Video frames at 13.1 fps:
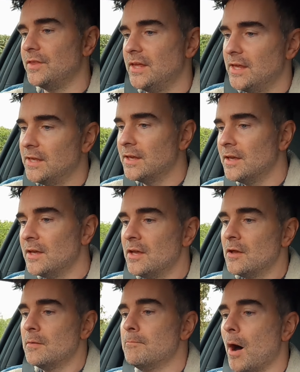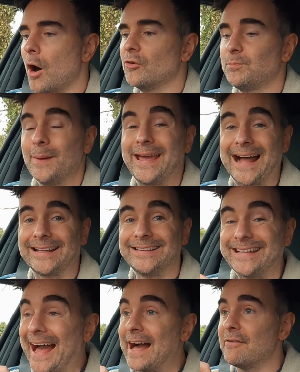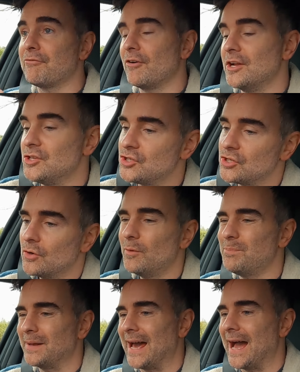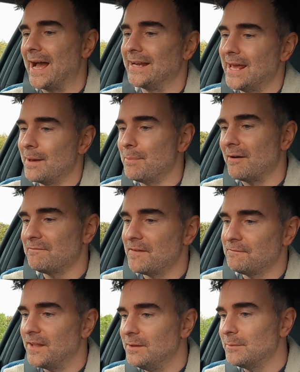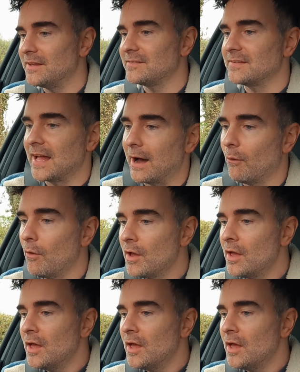at the miles per gallon average. We've been out in it about 15 minutes now.